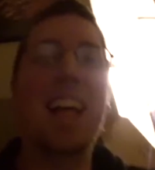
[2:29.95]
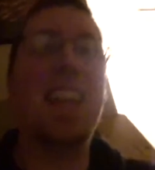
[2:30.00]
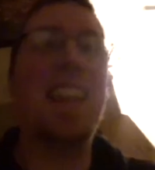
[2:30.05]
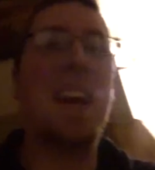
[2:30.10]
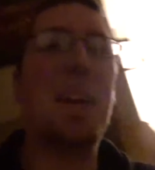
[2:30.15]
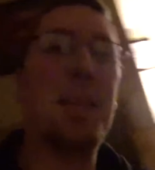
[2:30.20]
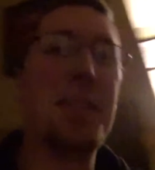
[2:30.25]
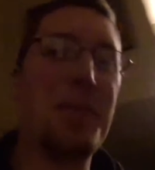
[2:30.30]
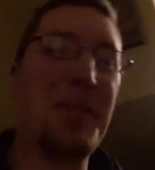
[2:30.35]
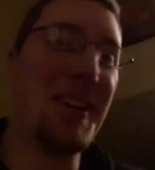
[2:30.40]

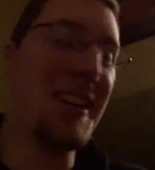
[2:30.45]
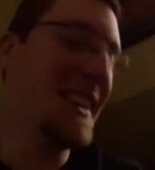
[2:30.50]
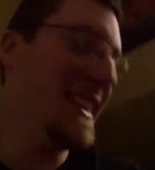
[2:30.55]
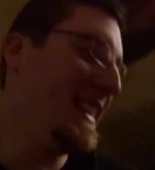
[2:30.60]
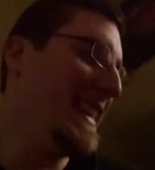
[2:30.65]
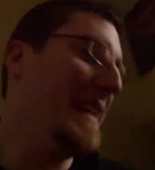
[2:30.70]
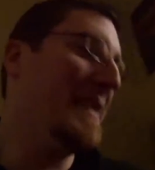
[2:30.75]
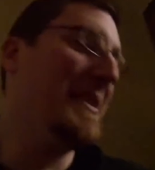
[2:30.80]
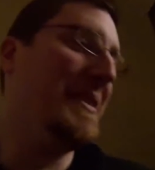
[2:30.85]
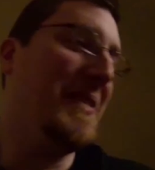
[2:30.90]
That was worth
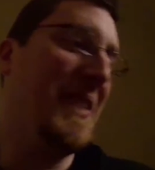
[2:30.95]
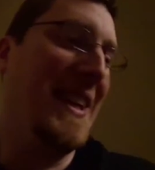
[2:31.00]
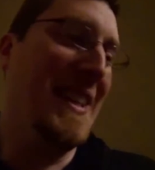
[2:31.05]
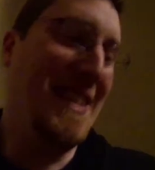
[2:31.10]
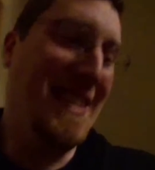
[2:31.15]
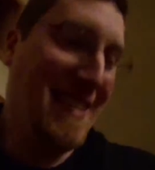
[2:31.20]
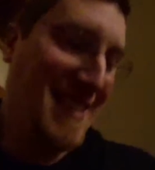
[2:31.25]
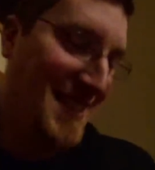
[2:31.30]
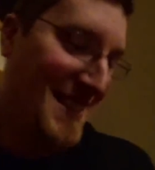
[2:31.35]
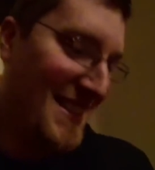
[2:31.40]
it. That was
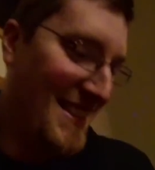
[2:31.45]
fun.